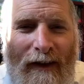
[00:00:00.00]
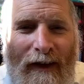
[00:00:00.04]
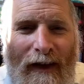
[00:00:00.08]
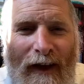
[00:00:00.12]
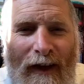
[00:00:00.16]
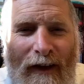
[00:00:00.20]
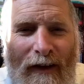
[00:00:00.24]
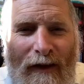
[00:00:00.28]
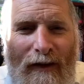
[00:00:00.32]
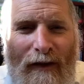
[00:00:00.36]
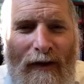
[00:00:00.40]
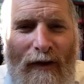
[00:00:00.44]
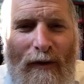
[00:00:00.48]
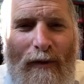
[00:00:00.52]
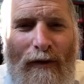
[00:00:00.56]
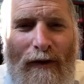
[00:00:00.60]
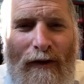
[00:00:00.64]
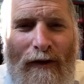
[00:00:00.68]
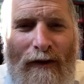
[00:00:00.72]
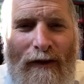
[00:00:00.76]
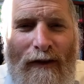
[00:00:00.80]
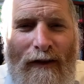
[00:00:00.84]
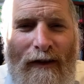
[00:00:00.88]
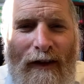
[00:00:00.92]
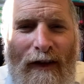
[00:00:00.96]
and the deeper
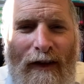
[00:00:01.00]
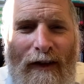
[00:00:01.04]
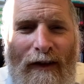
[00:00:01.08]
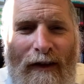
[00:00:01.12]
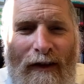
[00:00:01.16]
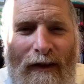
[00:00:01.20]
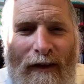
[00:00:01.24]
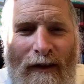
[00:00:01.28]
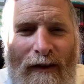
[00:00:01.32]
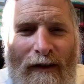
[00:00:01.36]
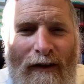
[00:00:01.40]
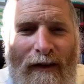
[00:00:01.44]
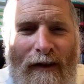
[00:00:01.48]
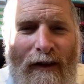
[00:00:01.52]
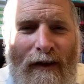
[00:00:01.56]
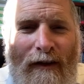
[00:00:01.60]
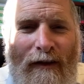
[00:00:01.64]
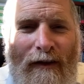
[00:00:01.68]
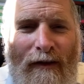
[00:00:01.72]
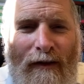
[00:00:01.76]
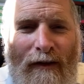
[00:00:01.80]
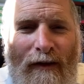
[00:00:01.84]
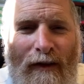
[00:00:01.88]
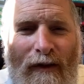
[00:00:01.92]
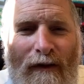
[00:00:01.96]
understanding is
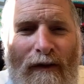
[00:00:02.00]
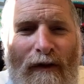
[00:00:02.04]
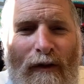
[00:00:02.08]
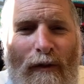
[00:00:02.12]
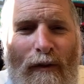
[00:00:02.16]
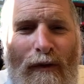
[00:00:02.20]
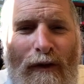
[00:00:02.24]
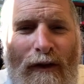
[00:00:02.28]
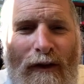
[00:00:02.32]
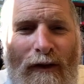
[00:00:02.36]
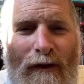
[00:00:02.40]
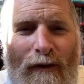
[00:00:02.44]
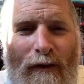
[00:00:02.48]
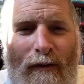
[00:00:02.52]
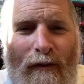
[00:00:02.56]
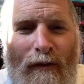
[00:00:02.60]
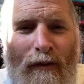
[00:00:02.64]
that even when